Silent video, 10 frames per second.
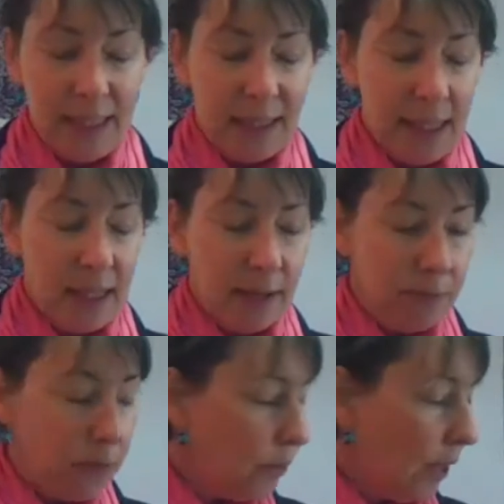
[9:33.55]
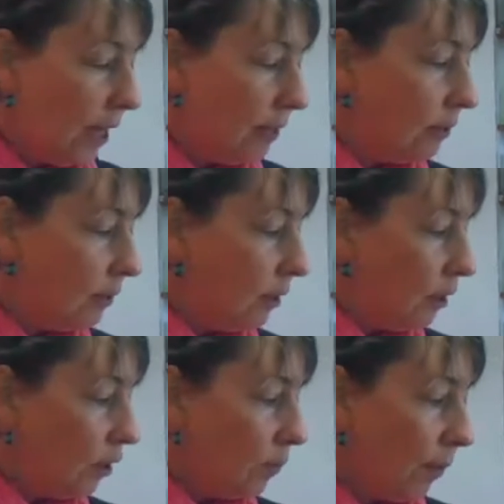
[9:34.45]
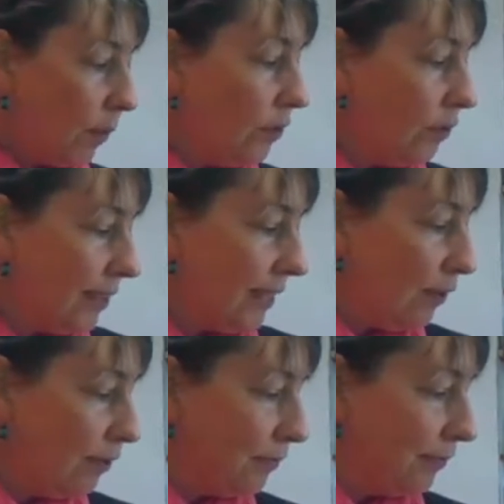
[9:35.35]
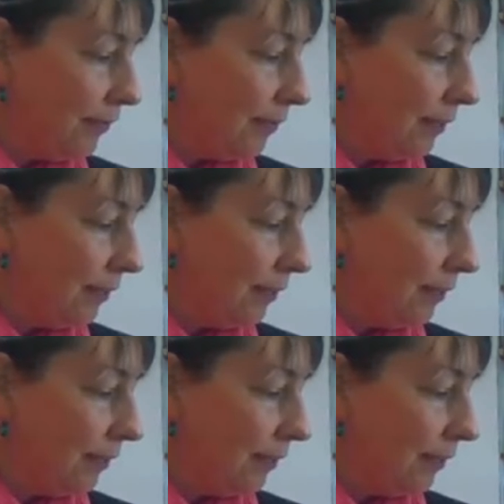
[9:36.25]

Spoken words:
see if you can compose yourself